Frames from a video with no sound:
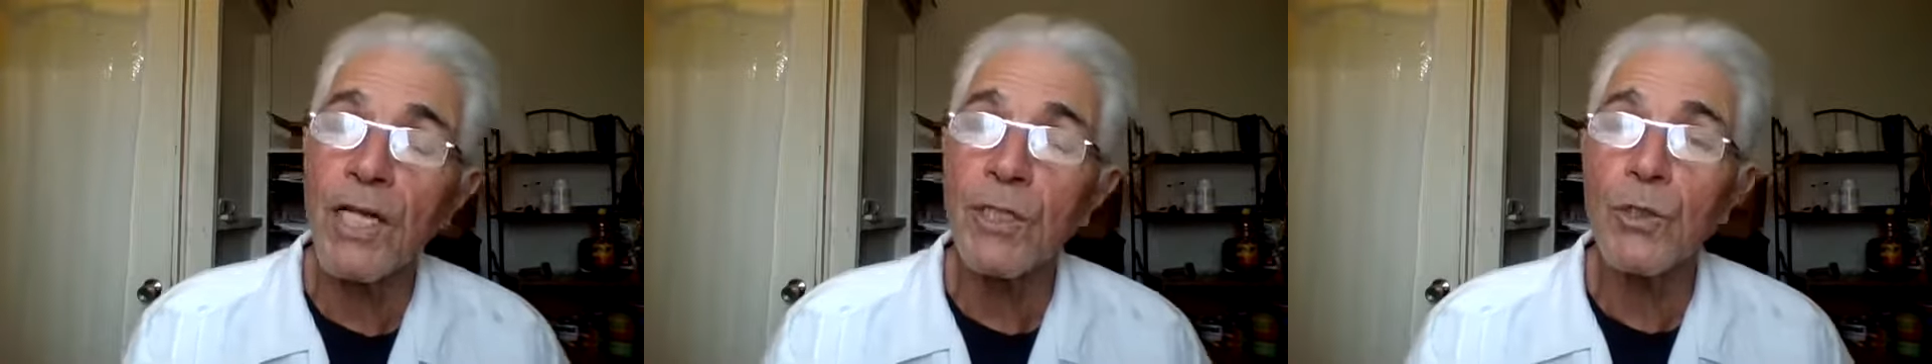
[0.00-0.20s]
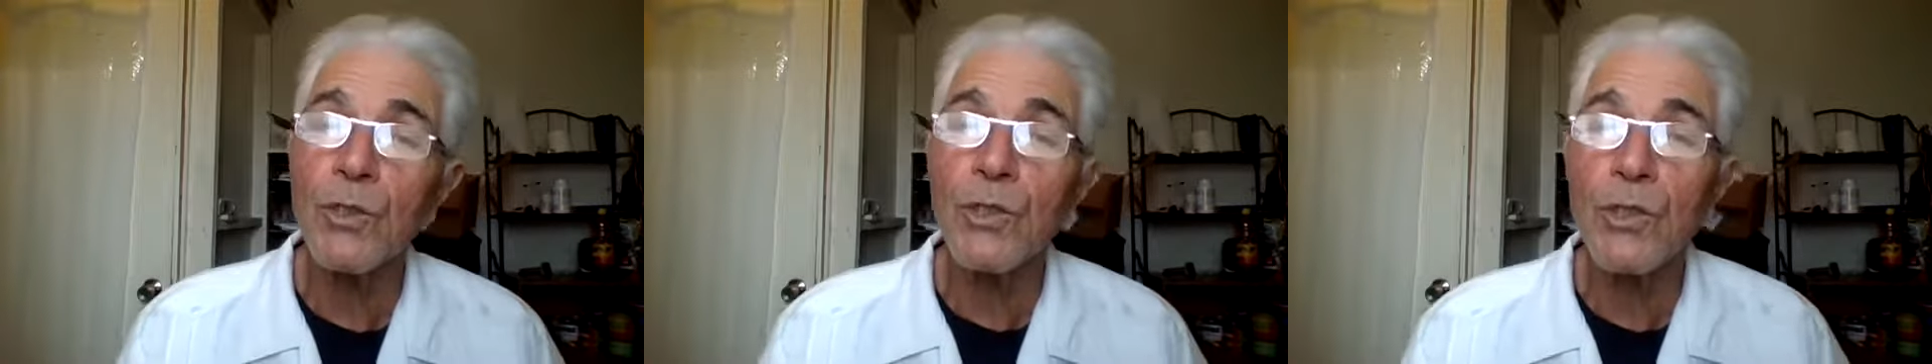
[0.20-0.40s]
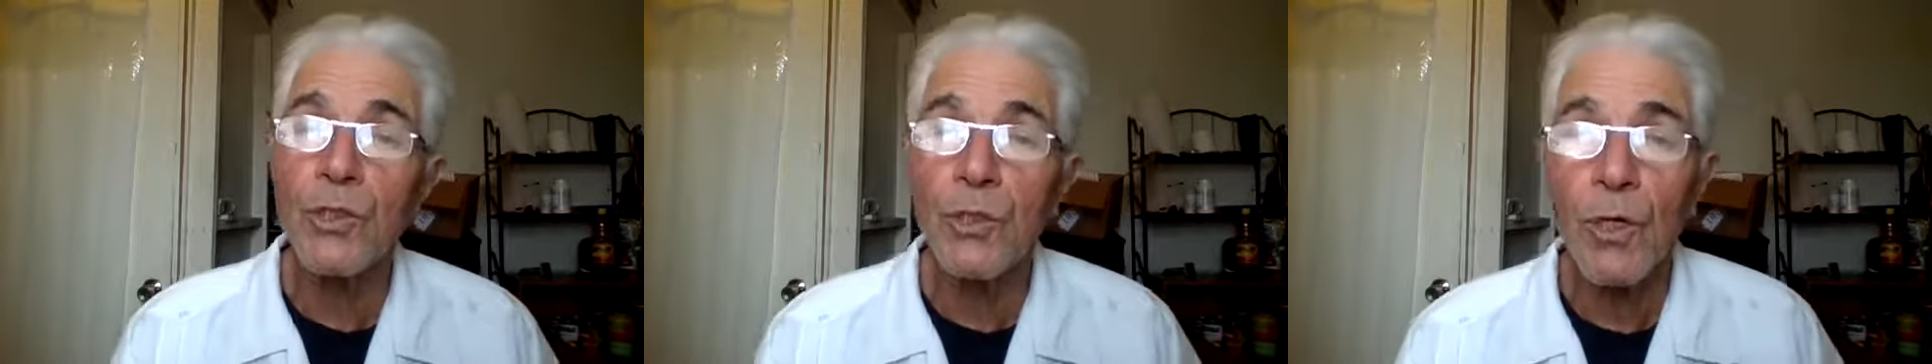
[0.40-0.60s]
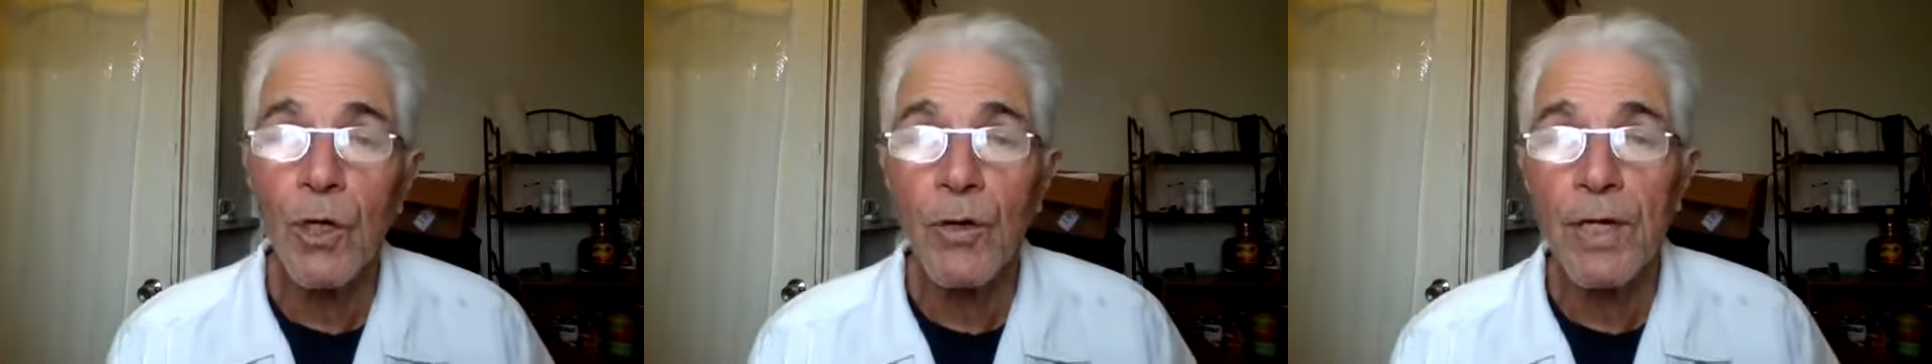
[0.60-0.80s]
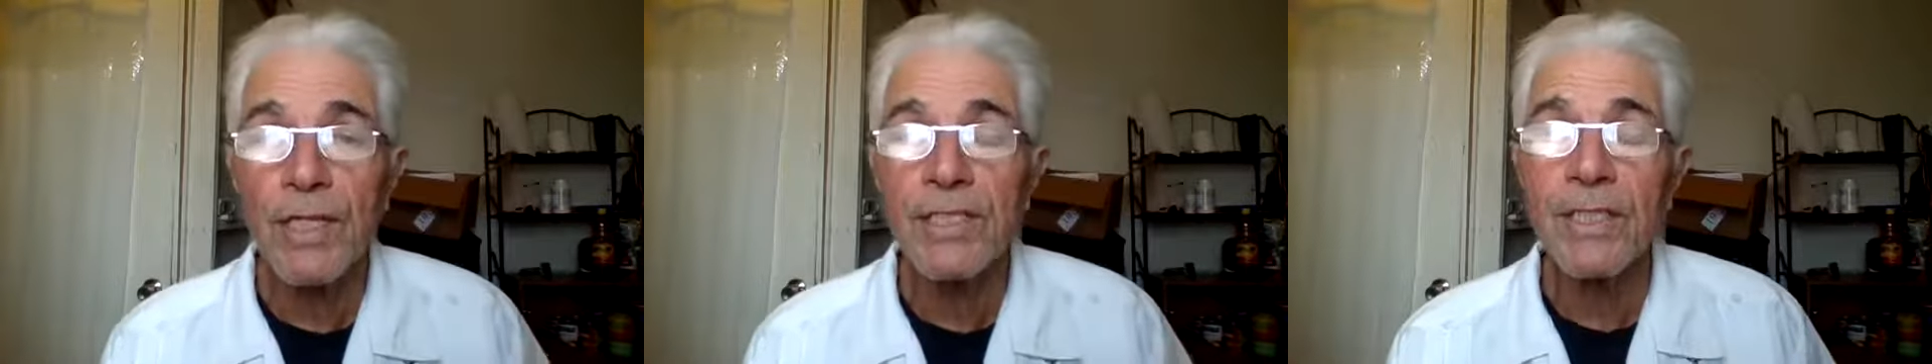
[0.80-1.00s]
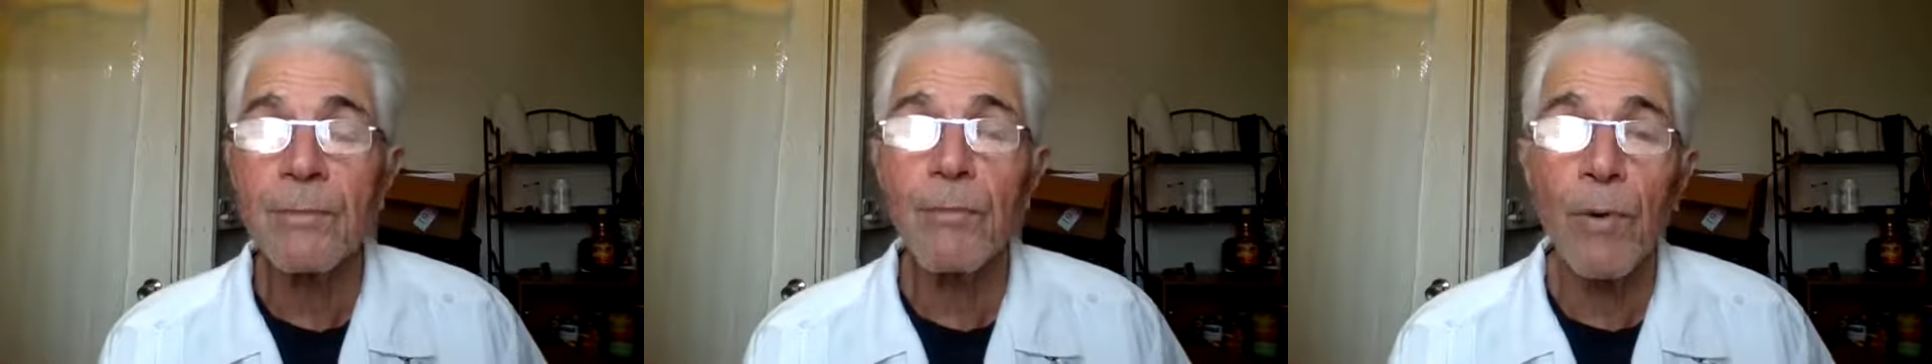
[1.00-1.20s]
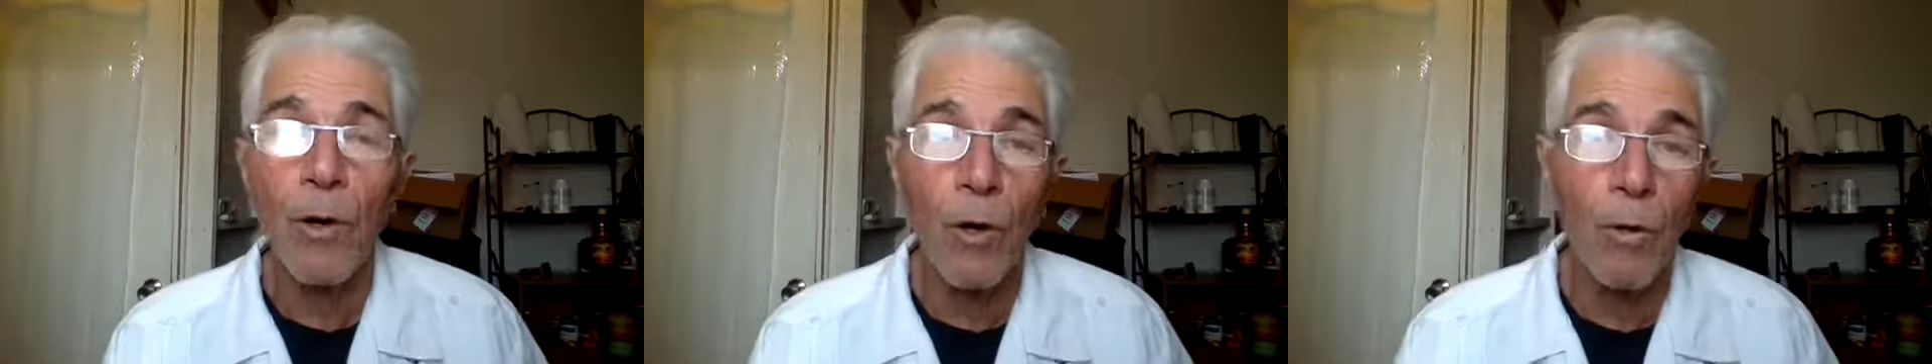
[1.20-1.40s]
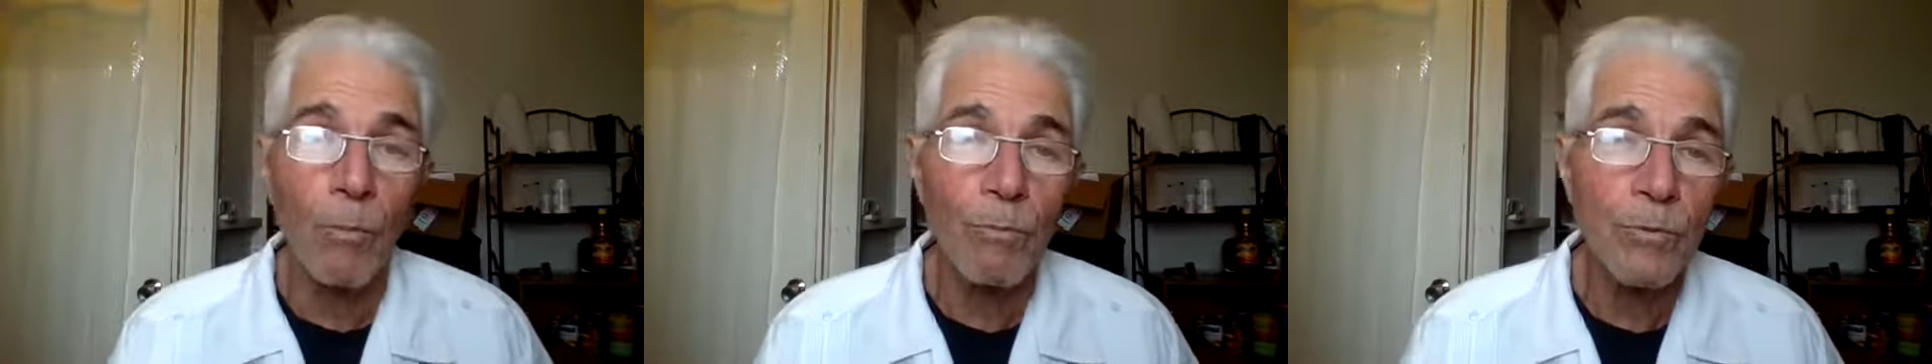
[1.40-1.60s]
use stories and
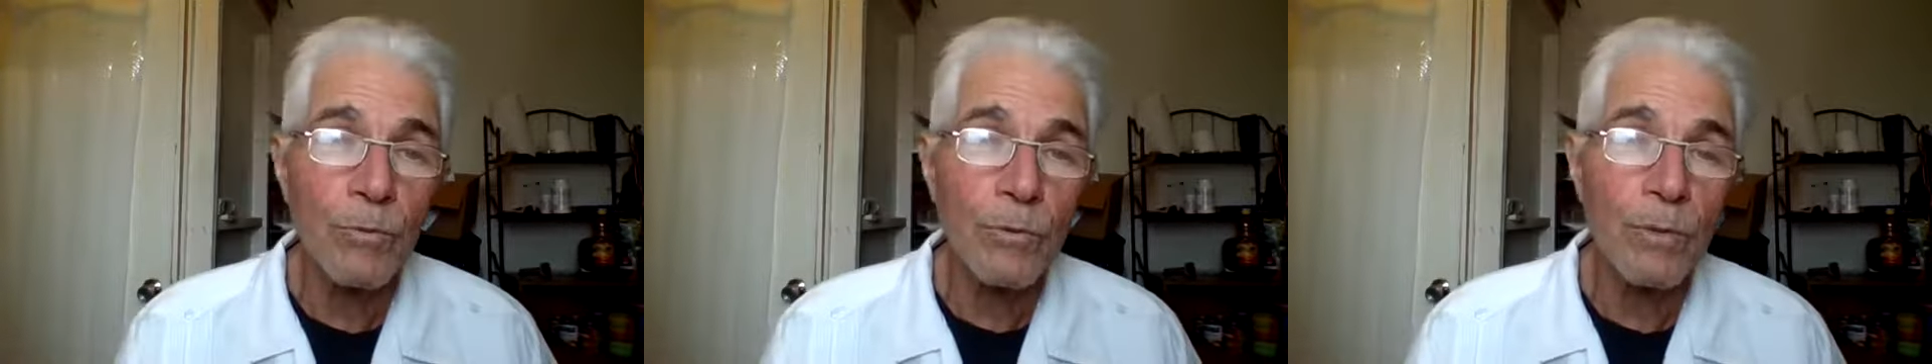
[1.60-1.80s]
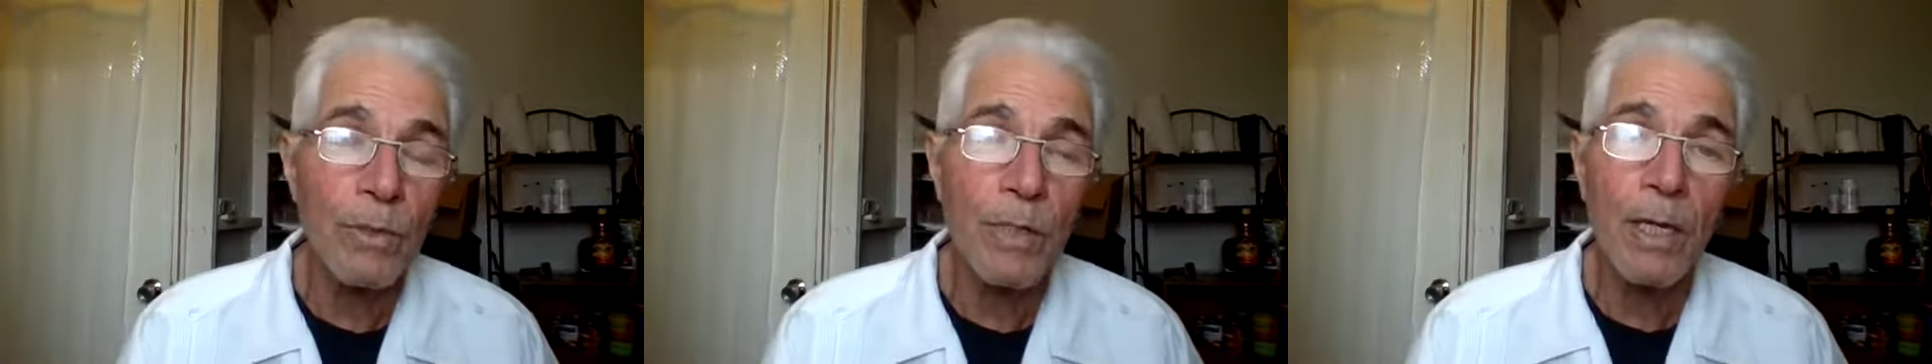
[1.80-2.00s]
poems.